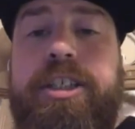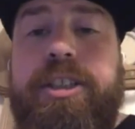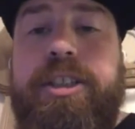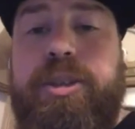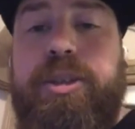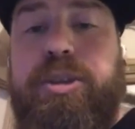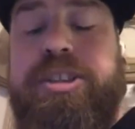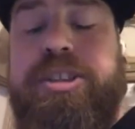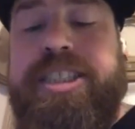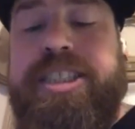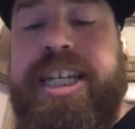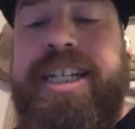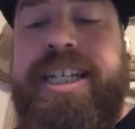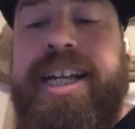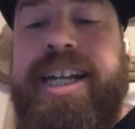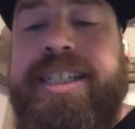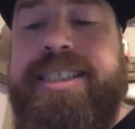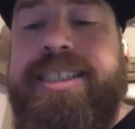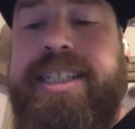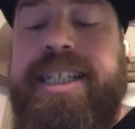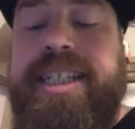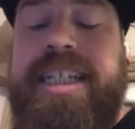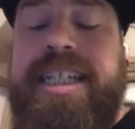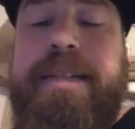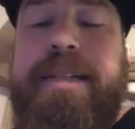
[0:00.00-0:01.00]
You said not
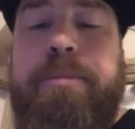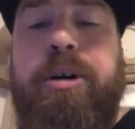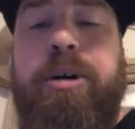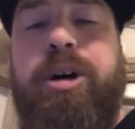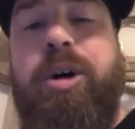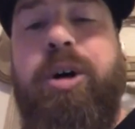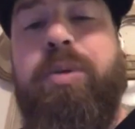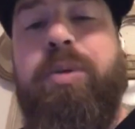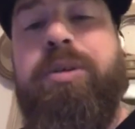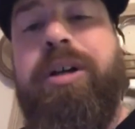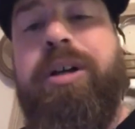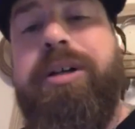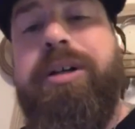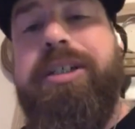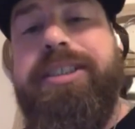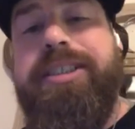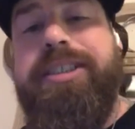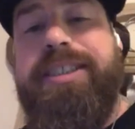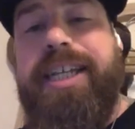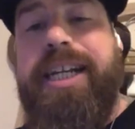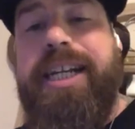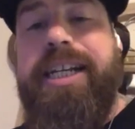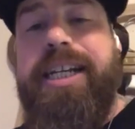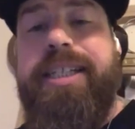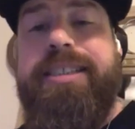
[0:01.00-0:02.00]
to lean on my own
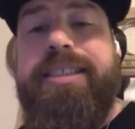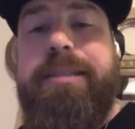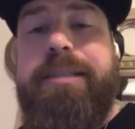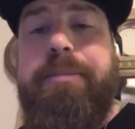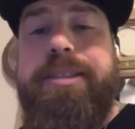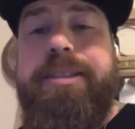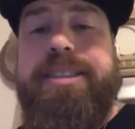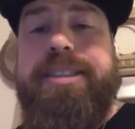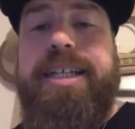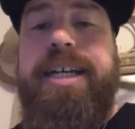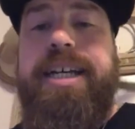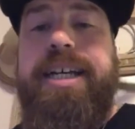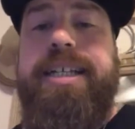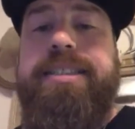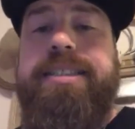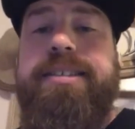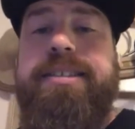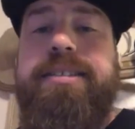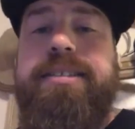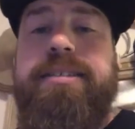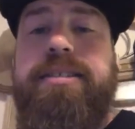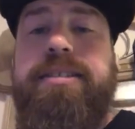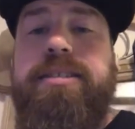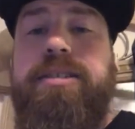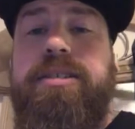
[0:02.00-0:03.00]
understandings, and
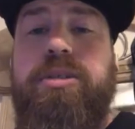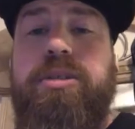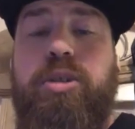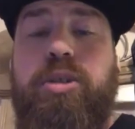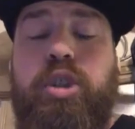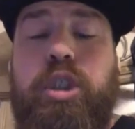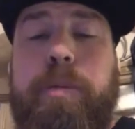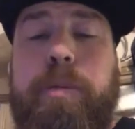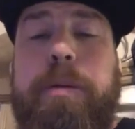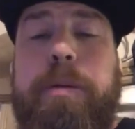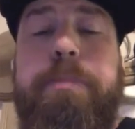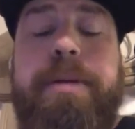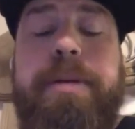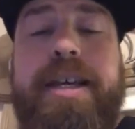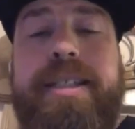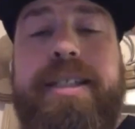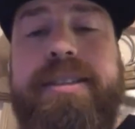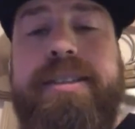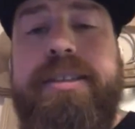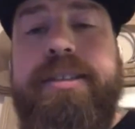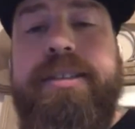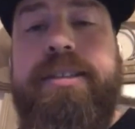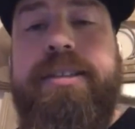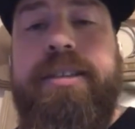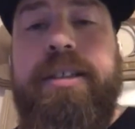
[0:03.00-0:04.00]
besides, you know me
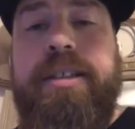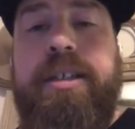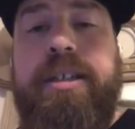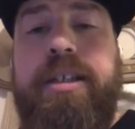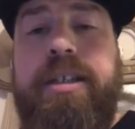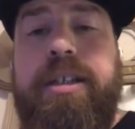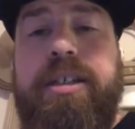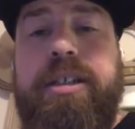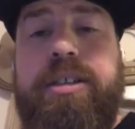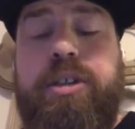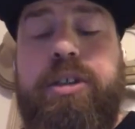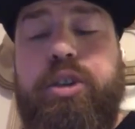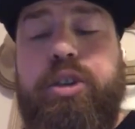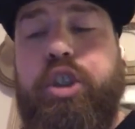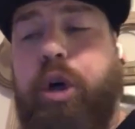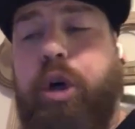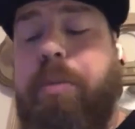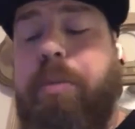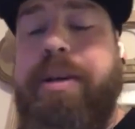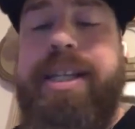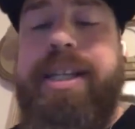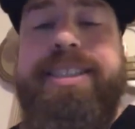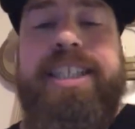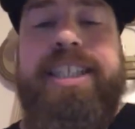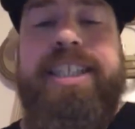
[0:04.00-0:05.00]
best. You
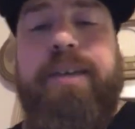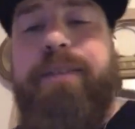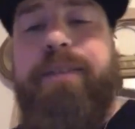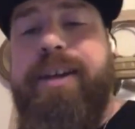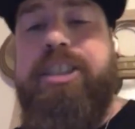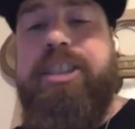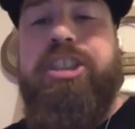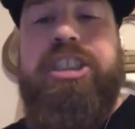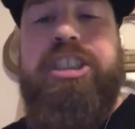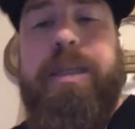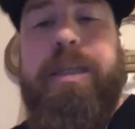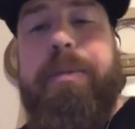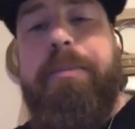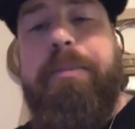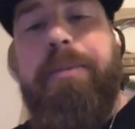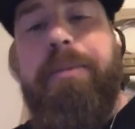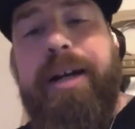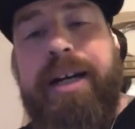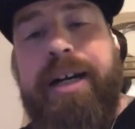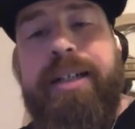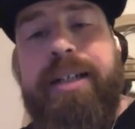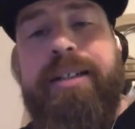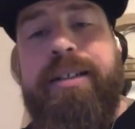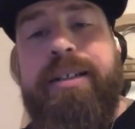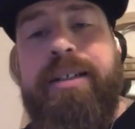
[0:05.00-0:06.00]
told me that salvation shall be
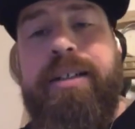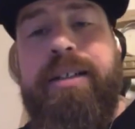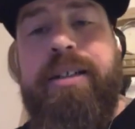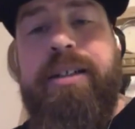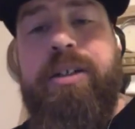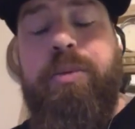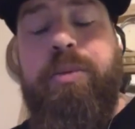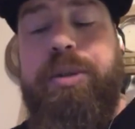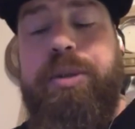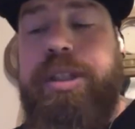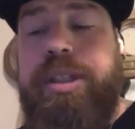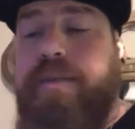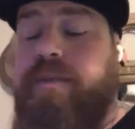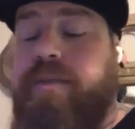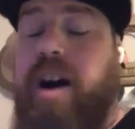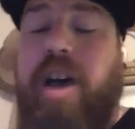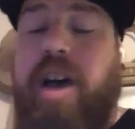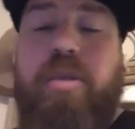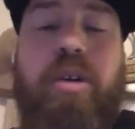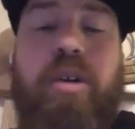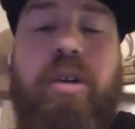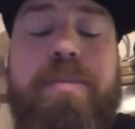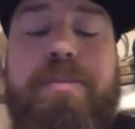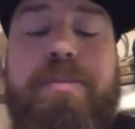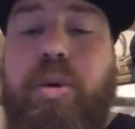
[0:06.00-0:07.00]
mine, but then,
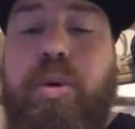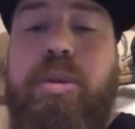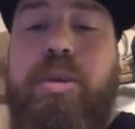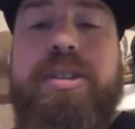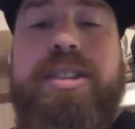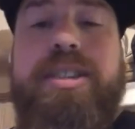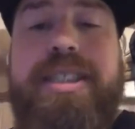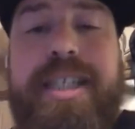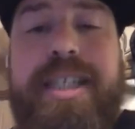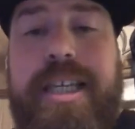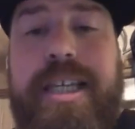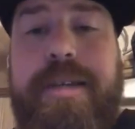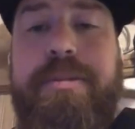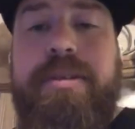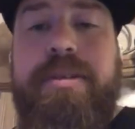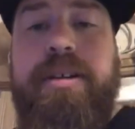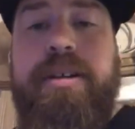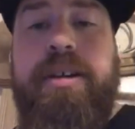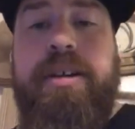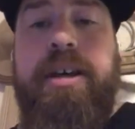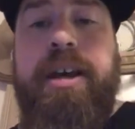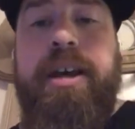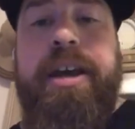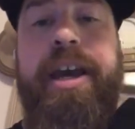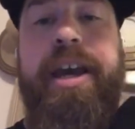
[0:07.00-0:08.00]
Father, I'm yours to keep.
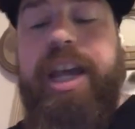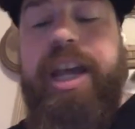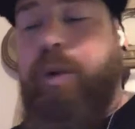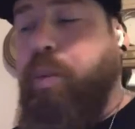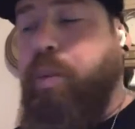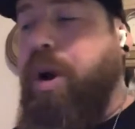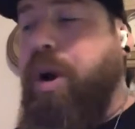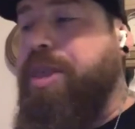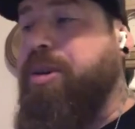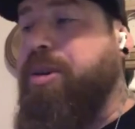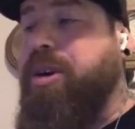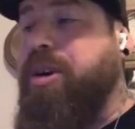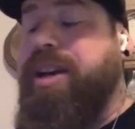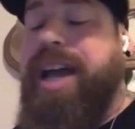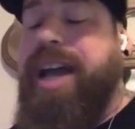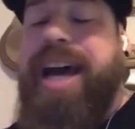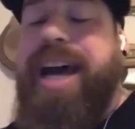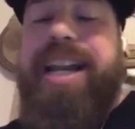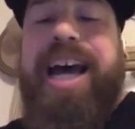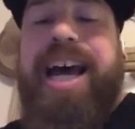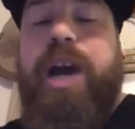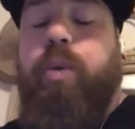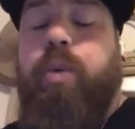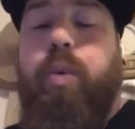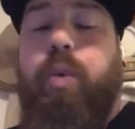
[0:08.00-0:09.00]
And whether or
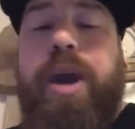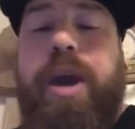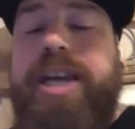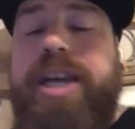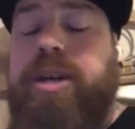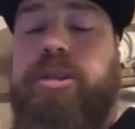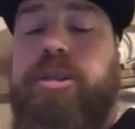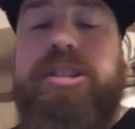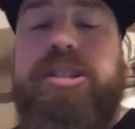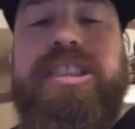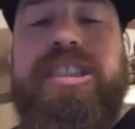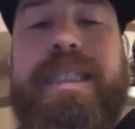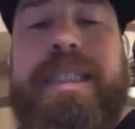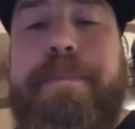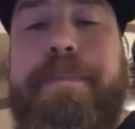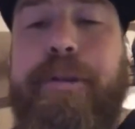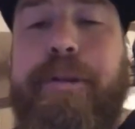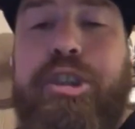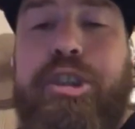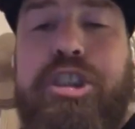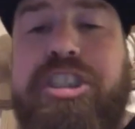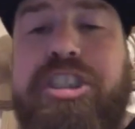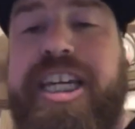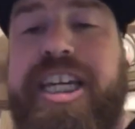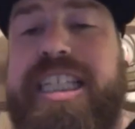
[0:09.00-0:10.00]
not I wake or sleep,
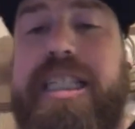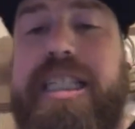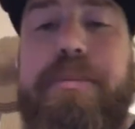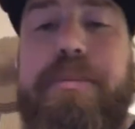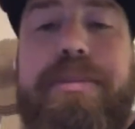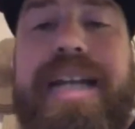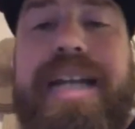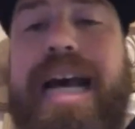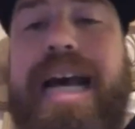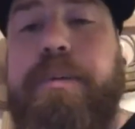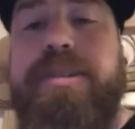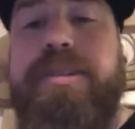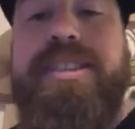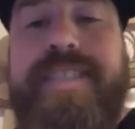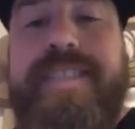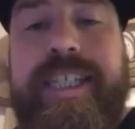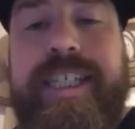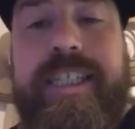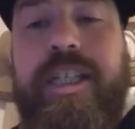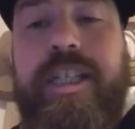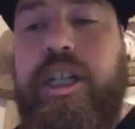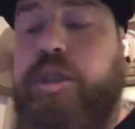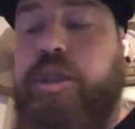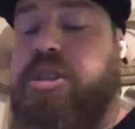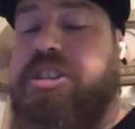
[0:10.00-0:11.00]
it's your kingdom that I will
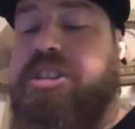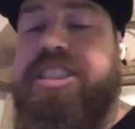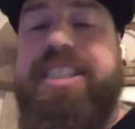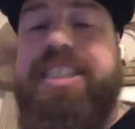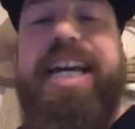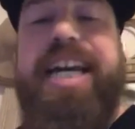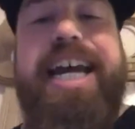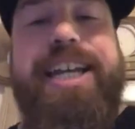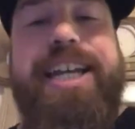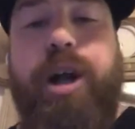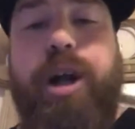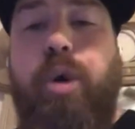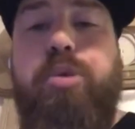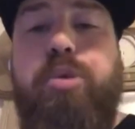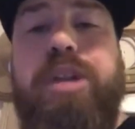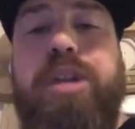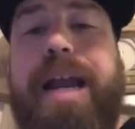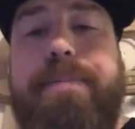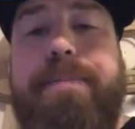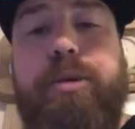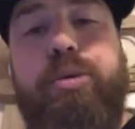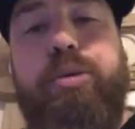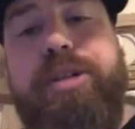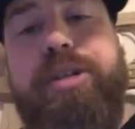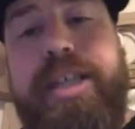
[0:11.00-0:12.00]
seek. You see, I know that
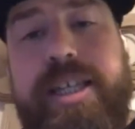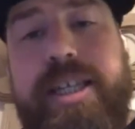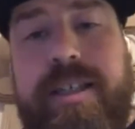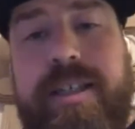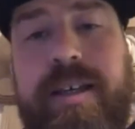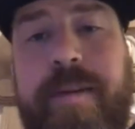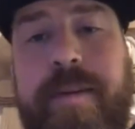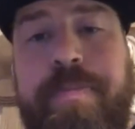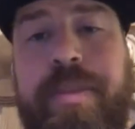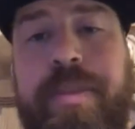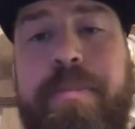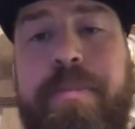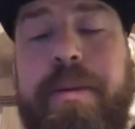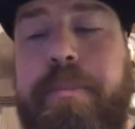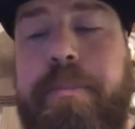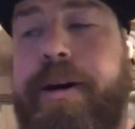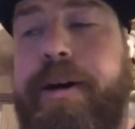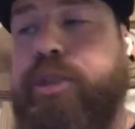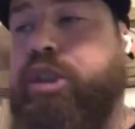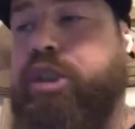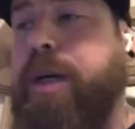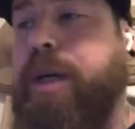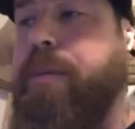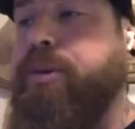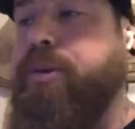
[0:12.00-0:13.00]
I'm unique, but my
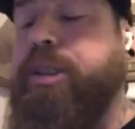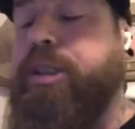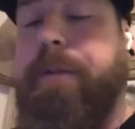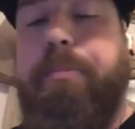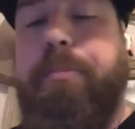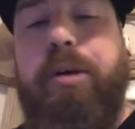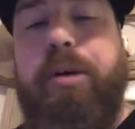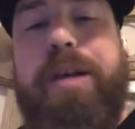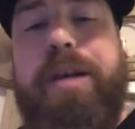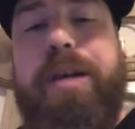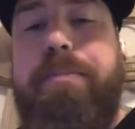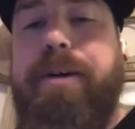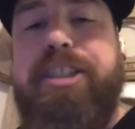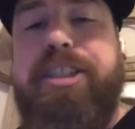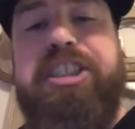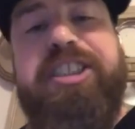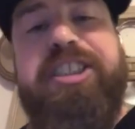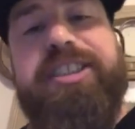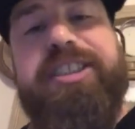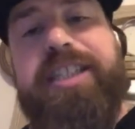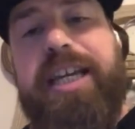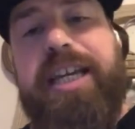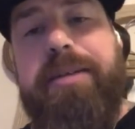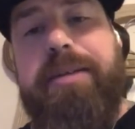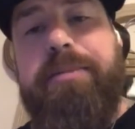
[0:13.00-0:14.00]
troubles are pretty much the
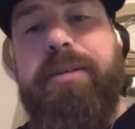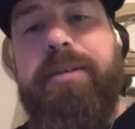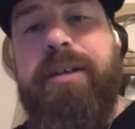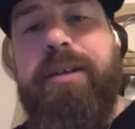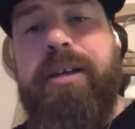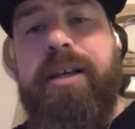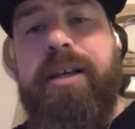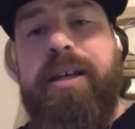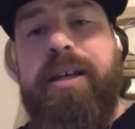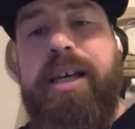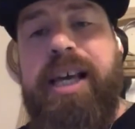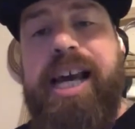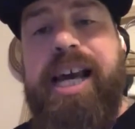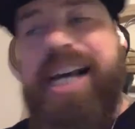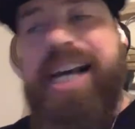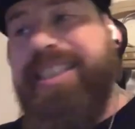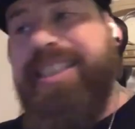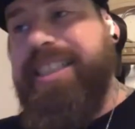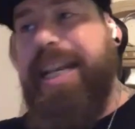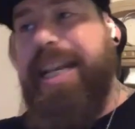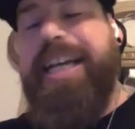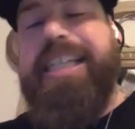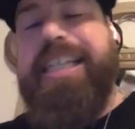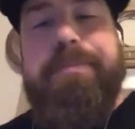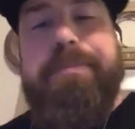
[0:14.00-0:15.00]
same. As the
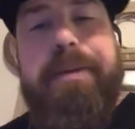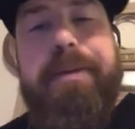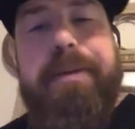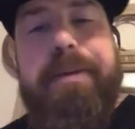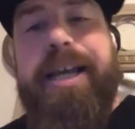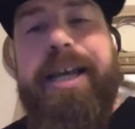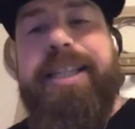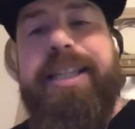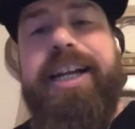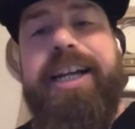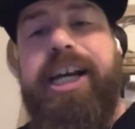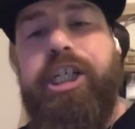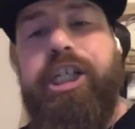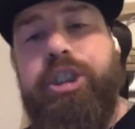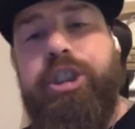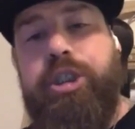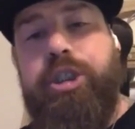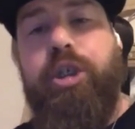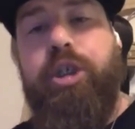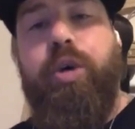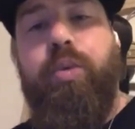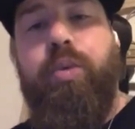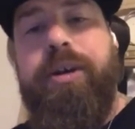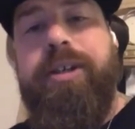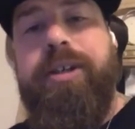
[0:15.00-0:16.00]
next man that I
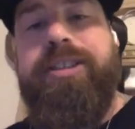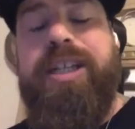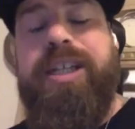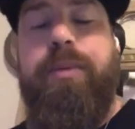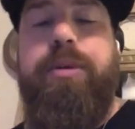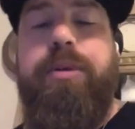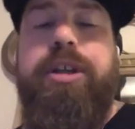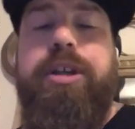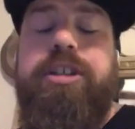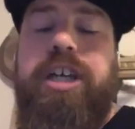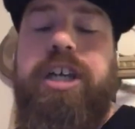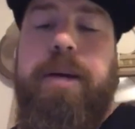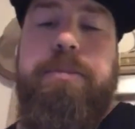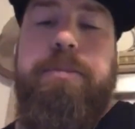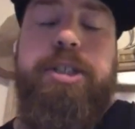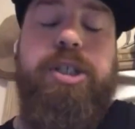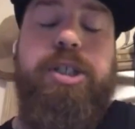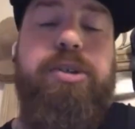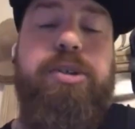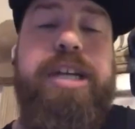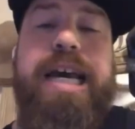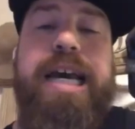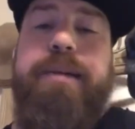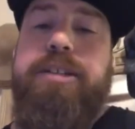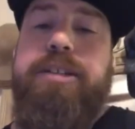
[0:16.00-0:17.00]
struggle with, so I want to come to
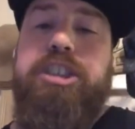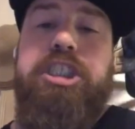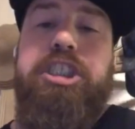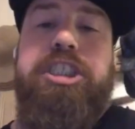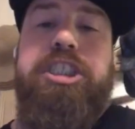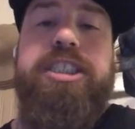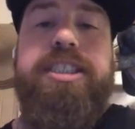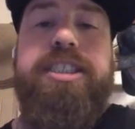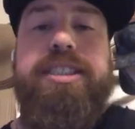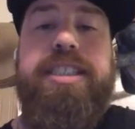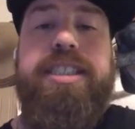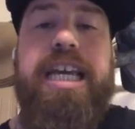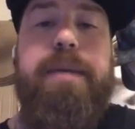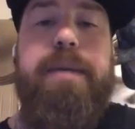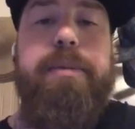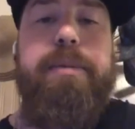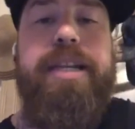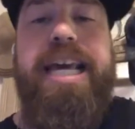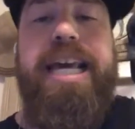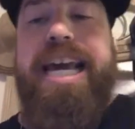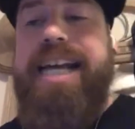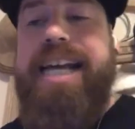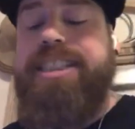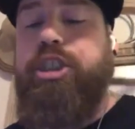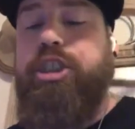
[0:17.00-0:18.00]
you now in Jesus' name and
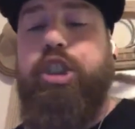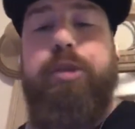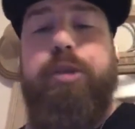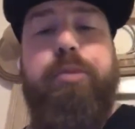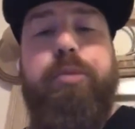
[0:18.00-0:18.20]
ask that you